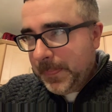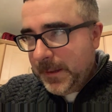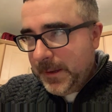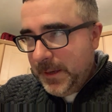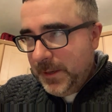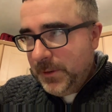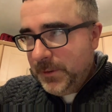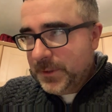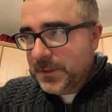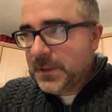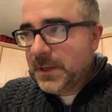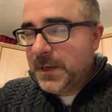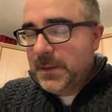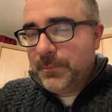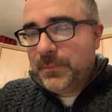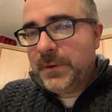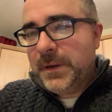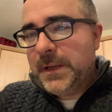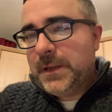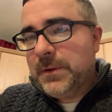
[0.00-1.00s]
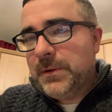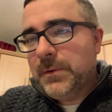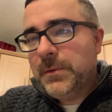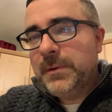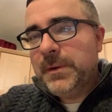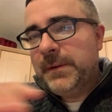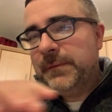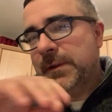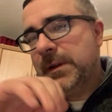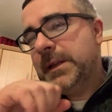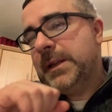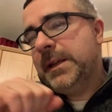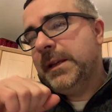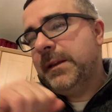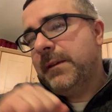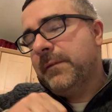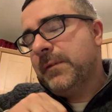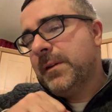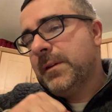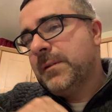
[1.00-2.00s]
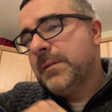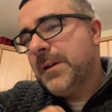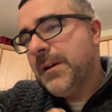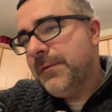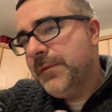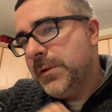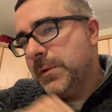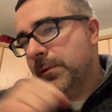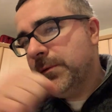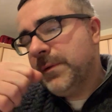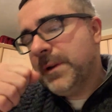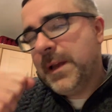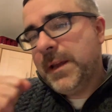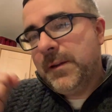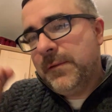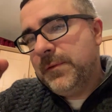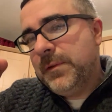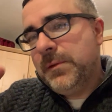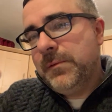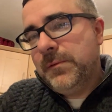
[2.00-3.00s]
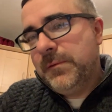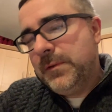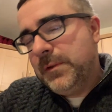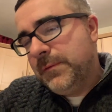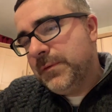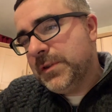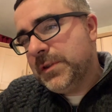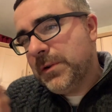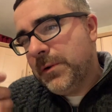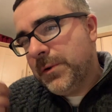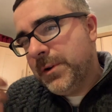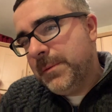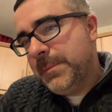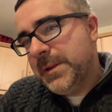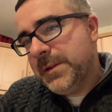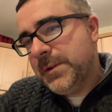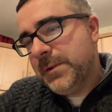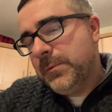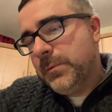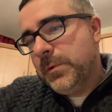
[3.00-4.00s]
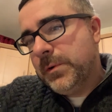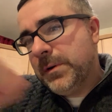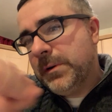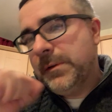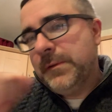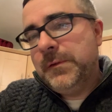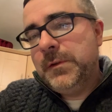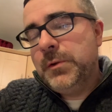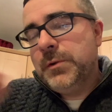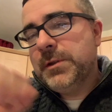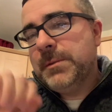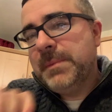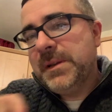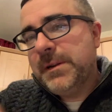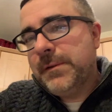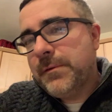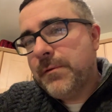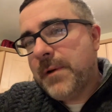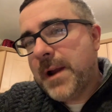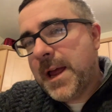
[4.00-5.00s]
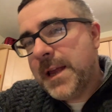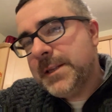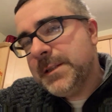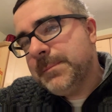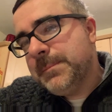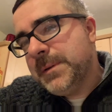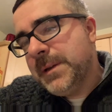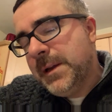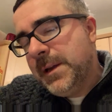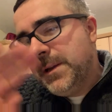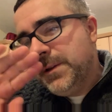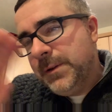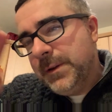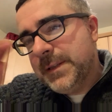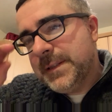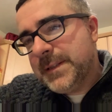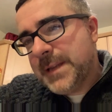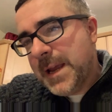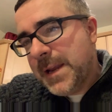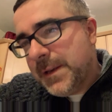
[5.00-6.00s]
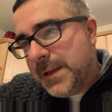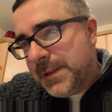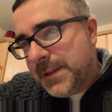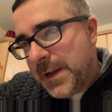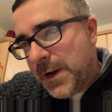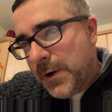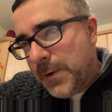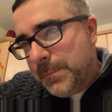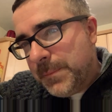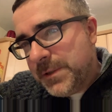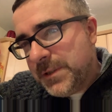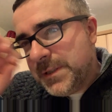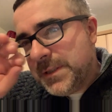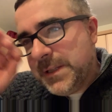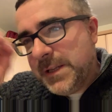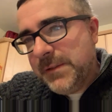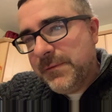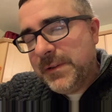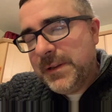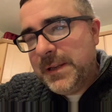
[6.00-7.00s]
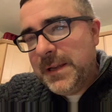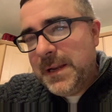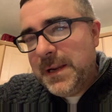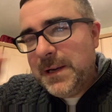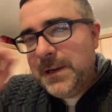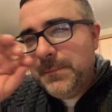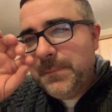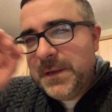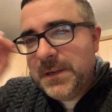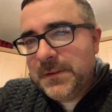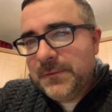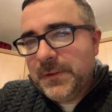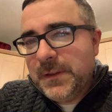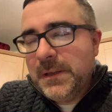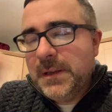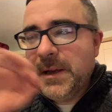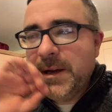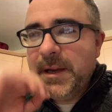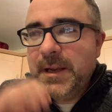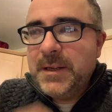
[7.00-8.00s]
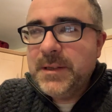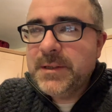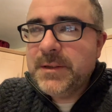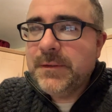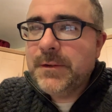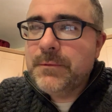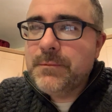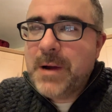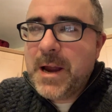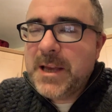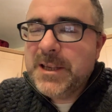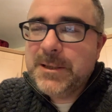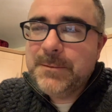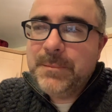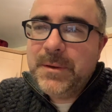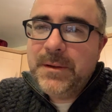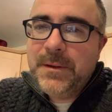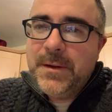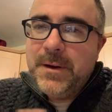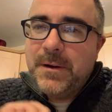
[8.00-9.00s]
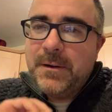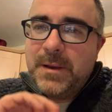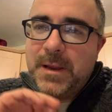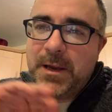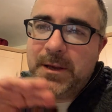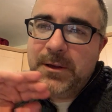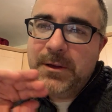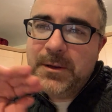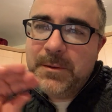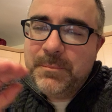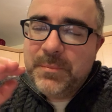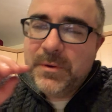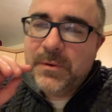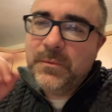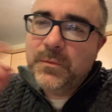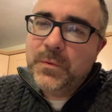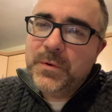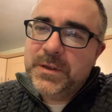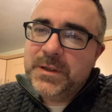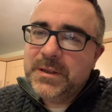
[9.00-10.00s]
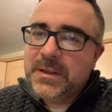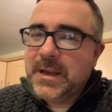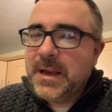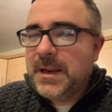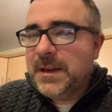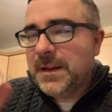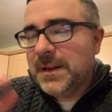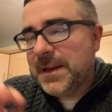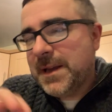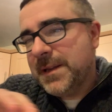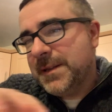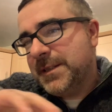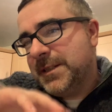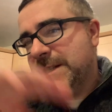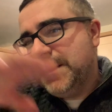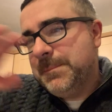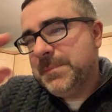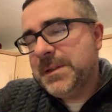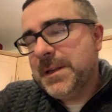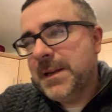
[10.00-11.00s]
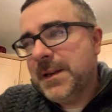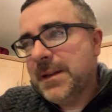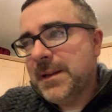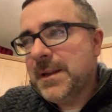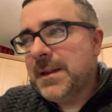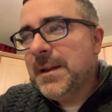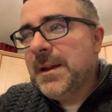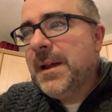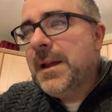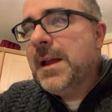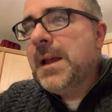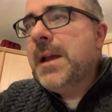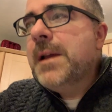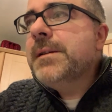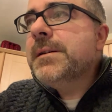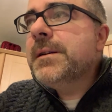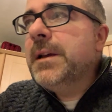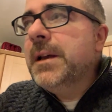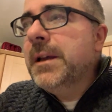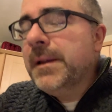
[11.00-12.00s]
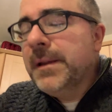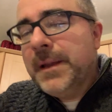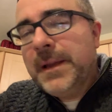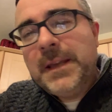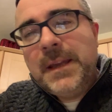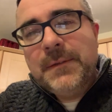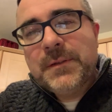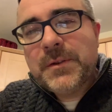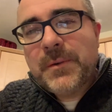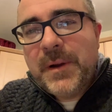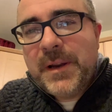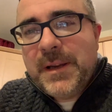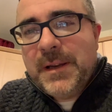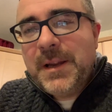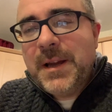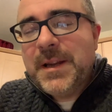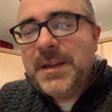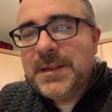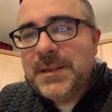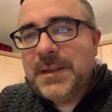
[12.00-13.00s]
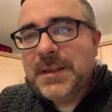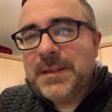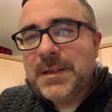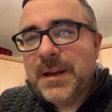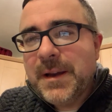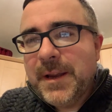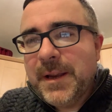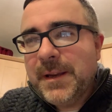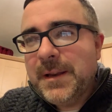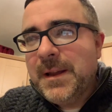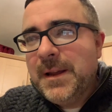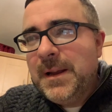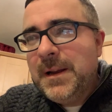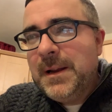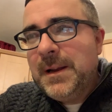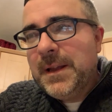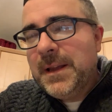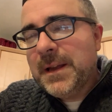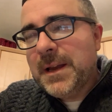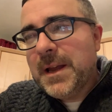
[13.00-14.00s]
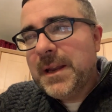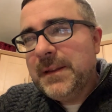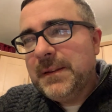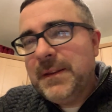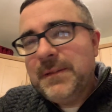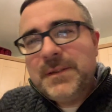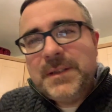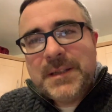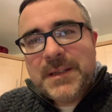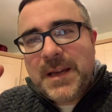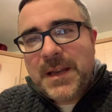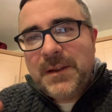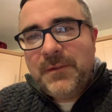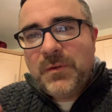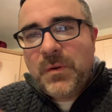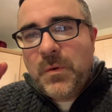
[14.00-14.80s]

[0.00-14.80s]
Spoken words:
it looks kind of pretty cool if you leave a few, like if you've sawn a bit of the wood or you use a bit of the rasp, you can sand it down, but just leave a little bit of the lines of the rasp in there, and then you can put a wood stain and it kind of seeps in, and it gives quite a nice design. It kind of gives this kind of